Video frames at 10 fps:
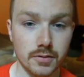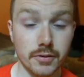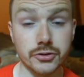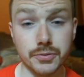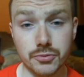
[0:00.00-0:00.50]

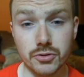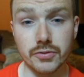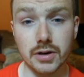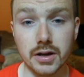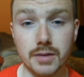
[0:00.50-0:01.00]
There is a
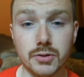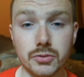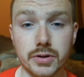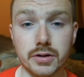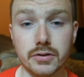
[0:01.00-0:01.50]
proven link
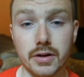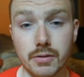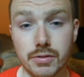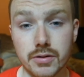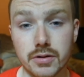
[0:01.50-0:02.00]
between
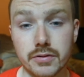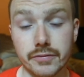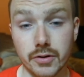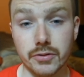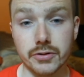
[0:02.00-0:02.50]
unhealthy
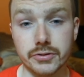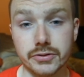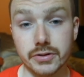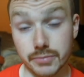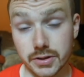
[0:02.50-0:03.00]
phone
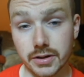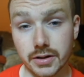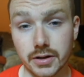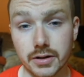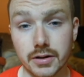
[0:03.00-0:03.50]
use, in
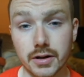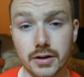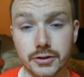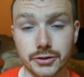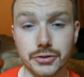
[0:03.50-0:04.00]
particular
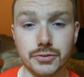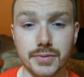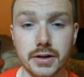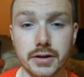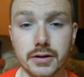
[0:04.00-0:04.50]
social
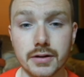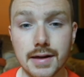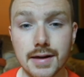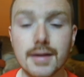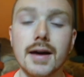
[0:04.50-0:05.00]
media,
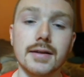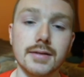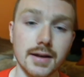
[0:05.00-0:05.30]
and